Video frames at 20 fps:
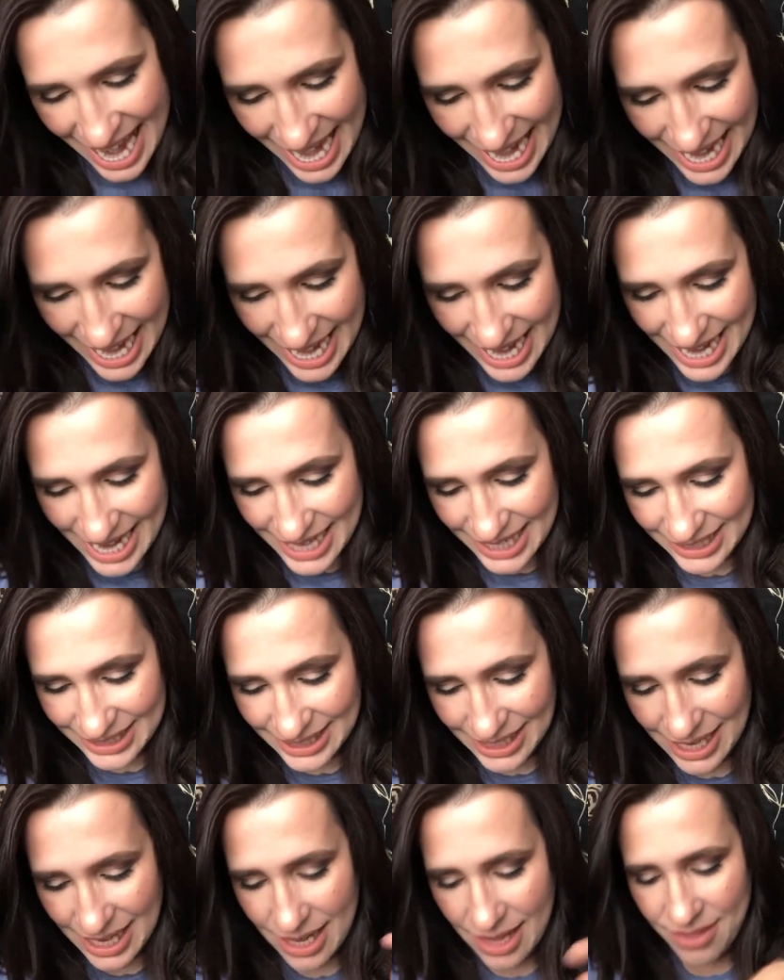
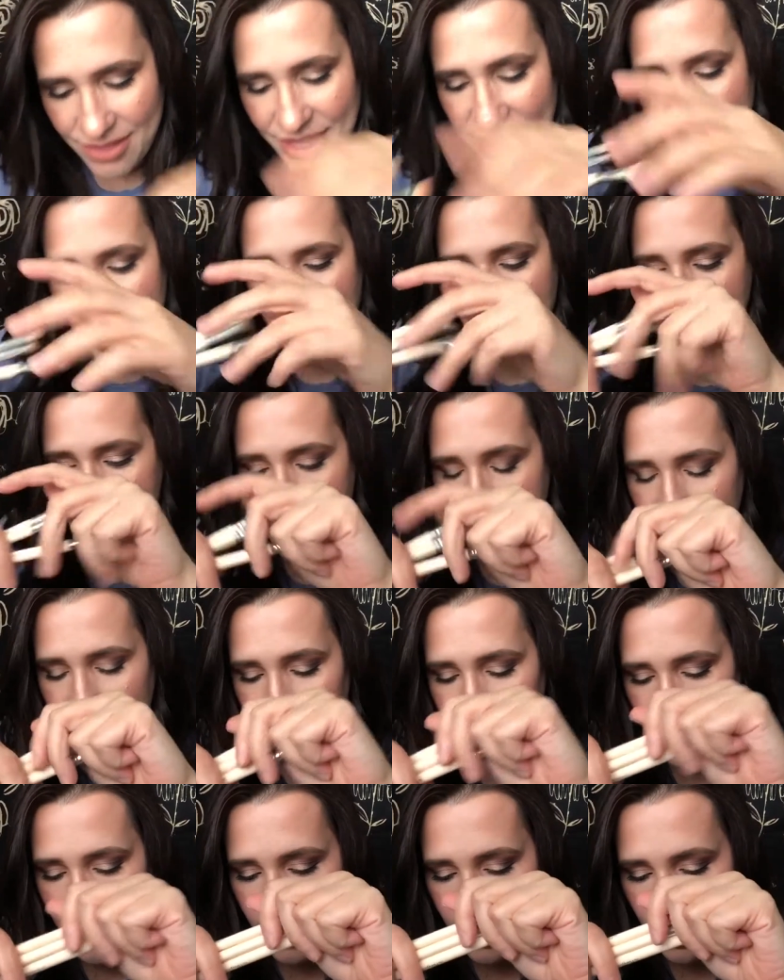And they have,